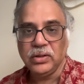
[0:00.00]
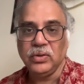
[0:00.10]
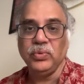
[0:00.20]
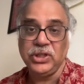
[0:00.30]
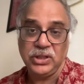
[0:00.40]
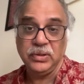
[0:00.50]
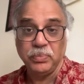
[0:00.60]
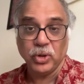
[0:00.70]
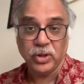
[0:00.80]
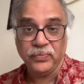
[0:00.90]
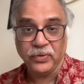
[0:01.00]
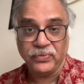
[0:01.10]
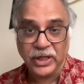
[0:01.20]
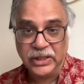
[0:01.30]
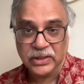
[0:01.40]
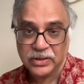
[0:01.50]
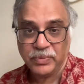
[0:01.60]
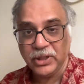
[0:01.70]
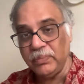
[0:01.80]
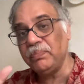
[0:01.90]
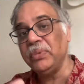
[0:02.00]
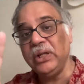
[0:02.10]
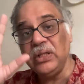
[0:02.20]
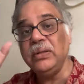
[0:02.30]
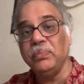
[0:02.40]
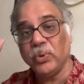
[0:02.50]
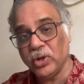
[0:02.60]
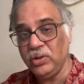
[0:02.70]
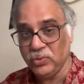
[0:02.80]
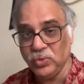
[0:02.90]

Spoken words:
which is important for finance, but it is important